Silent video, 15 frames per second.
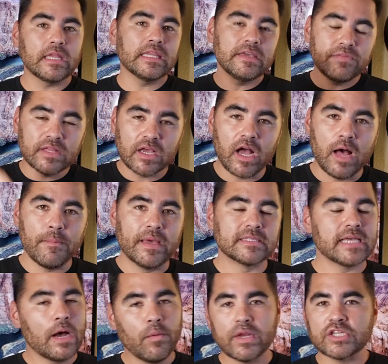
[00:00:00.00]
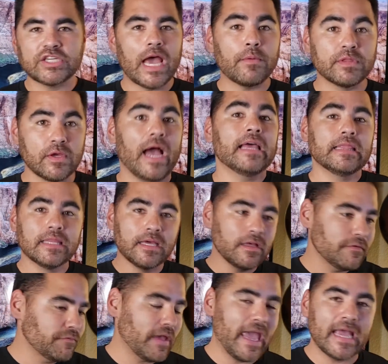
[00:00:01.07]
Leave in the comments. I want to chat with you. I
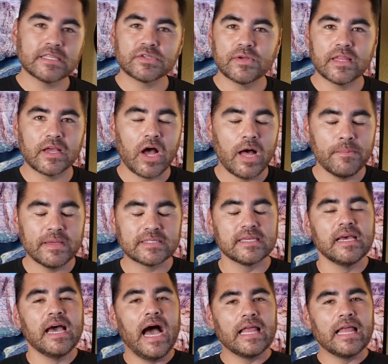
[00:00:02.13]
love answering the comments.